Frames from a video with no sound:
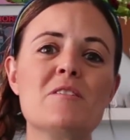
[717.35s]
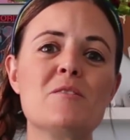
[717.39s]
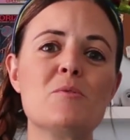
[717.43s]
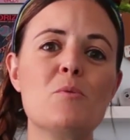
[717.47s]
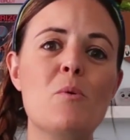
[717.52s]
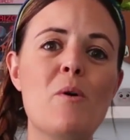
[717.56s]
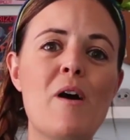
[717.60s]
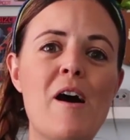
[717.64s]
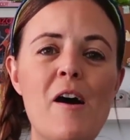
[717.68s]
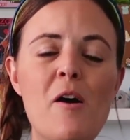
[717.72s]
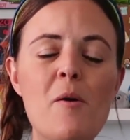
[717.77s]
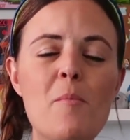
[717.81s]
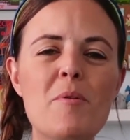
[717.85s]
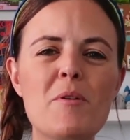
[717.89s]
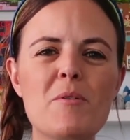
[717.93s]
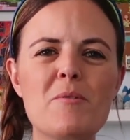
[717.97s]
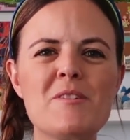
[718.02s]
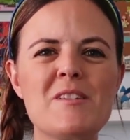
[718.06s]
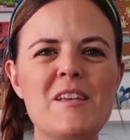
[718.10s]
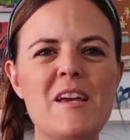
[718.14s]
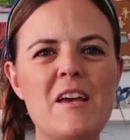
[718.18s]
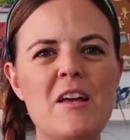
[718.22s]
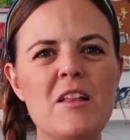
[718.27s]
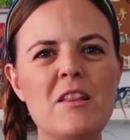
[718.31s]
as well, but it
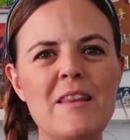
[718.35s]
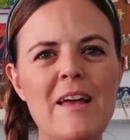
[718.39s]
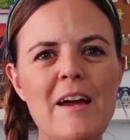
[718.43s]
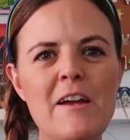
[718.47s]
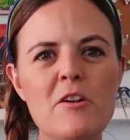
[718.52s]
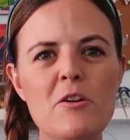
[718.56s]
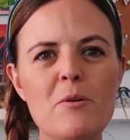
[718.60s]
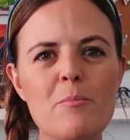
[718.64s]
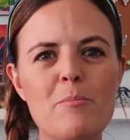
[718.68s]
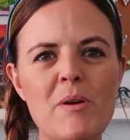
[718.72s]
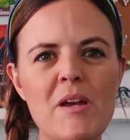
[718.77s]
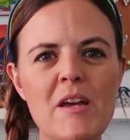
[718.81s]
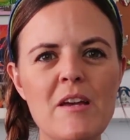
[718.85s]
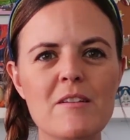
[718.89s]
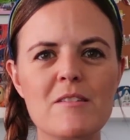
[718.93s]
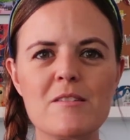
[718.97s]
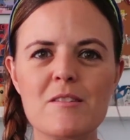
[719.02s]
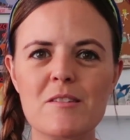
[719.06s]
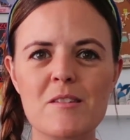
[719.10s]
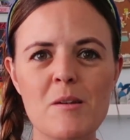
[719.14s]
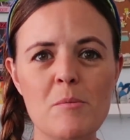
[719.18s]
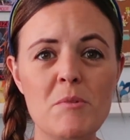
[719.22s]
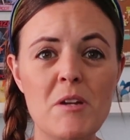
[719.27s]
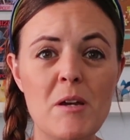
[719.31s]
was like a lighter pink.
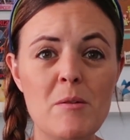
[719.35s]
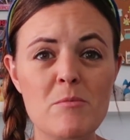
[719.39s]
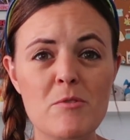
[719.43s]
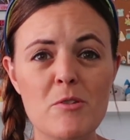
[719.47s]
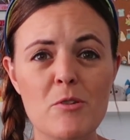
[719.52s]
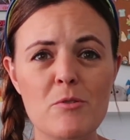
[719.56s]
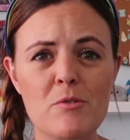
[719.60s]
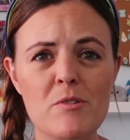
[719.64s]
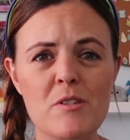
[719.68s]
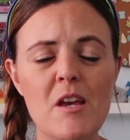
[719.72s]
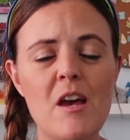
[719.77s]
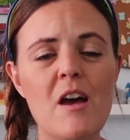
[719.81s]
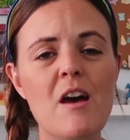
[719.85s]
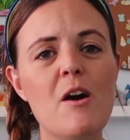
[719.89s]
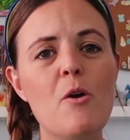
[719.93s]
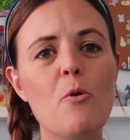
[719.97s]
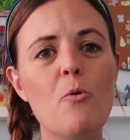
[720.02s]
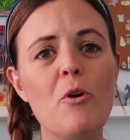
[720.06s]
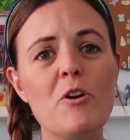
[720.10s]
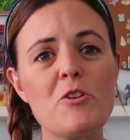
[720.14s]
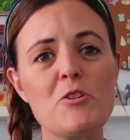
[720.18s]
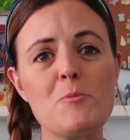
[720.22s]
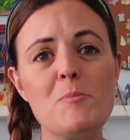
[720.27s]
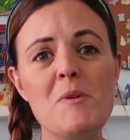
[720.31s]
Sometimes those
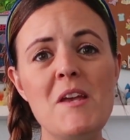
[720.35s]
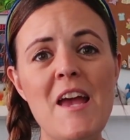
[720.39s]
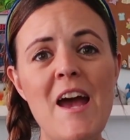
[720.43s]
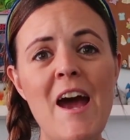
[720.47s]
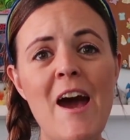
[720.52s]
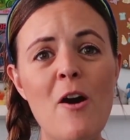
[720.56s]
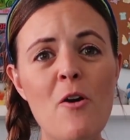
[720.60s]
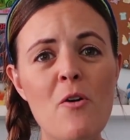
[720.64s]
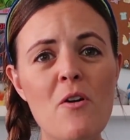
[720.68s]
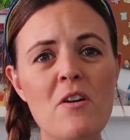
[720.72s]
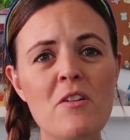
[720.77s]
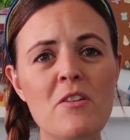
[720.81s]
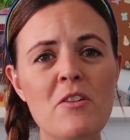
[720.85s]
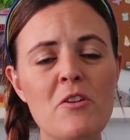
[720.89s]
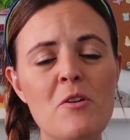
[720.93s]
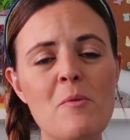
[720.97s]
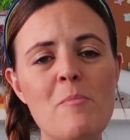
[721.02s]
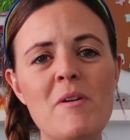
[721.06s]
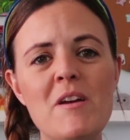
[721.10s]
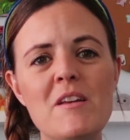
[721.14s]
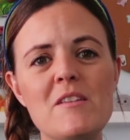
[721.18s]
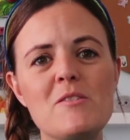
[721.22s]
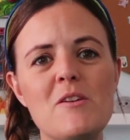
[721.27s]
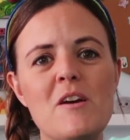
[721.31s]
wash me out a
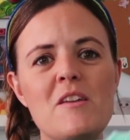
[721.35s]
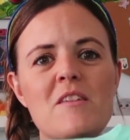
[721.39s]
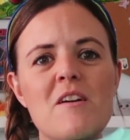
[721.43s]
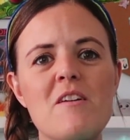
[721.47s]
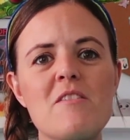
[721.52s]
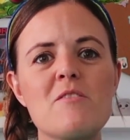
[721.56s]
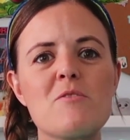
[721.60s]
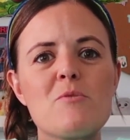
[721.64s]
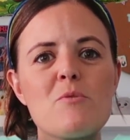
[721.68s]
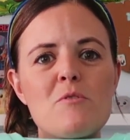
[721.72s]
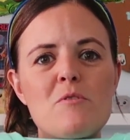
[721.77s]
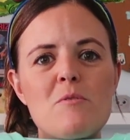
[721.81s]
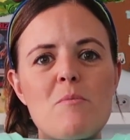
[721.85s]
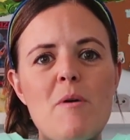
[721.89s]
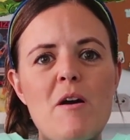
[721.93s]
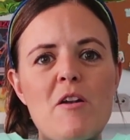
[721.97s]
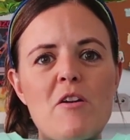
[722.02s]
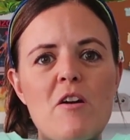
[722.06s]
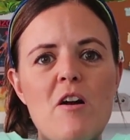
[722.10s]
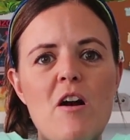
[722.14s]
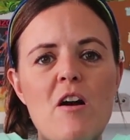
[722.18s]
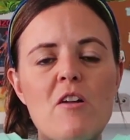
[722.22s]
little bit, so I thought this was a better